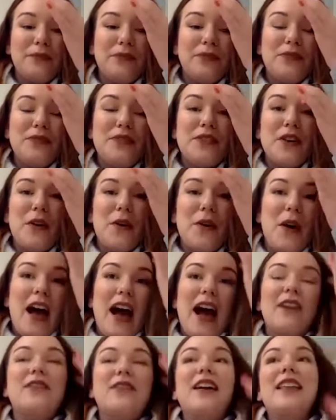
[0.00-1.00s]
So
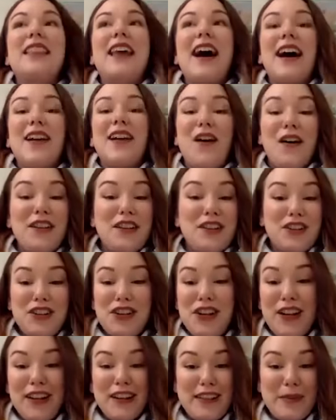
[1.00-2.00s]
having that
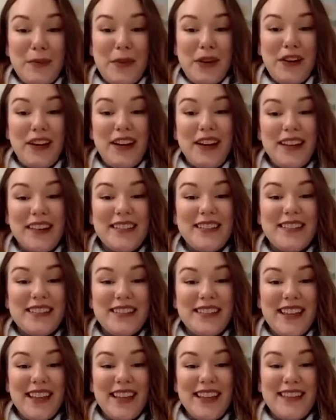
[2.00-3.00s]
audition
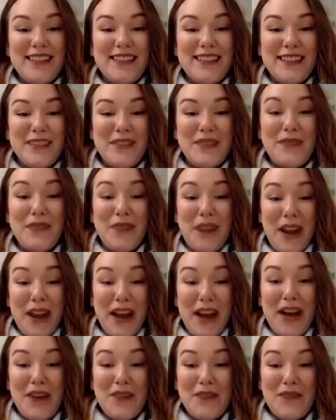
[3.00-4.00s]
experience is very
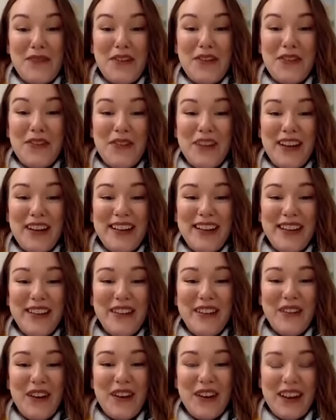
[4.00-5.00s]
helpful when
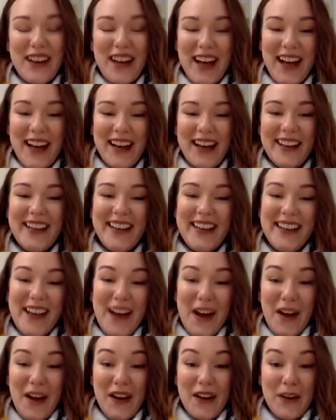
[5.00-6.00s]
you
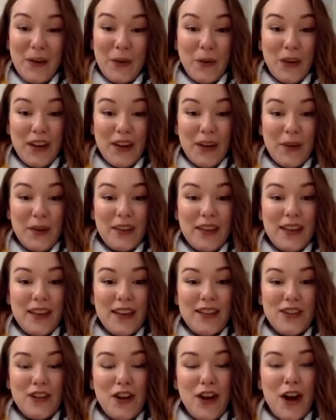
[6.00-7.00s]
are working with
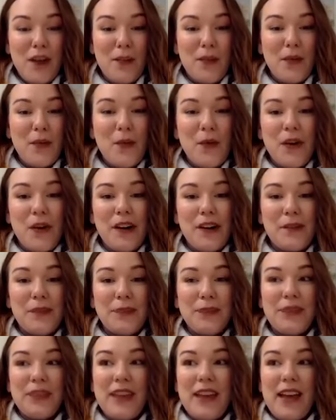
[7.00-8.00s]
a job or
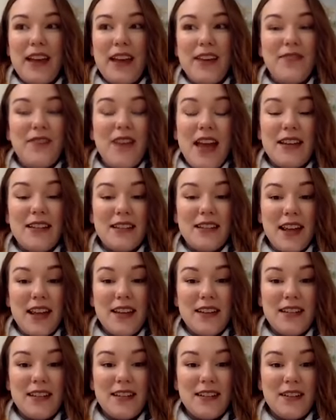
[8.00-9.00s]
an event,
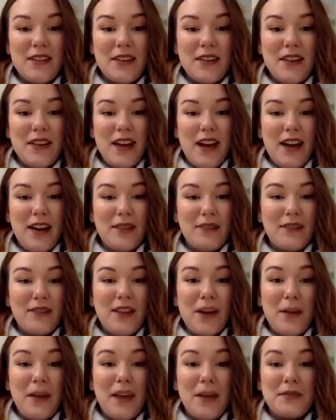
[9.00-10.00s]
and
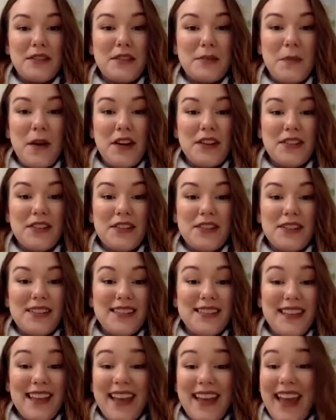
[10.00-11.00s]
coming up to sponsors
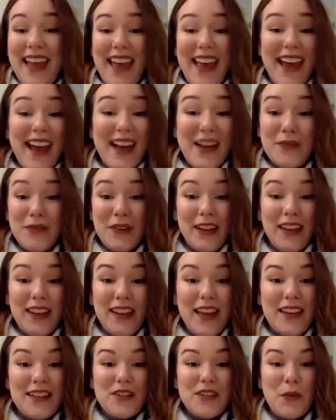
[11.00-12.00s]
and saying, hey, I'd really
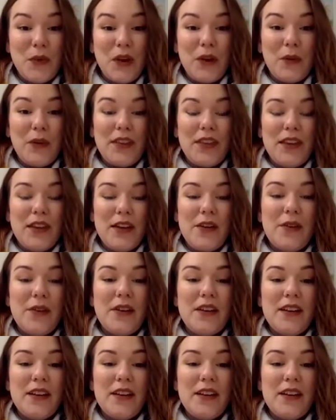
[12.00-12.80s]
like to work with you.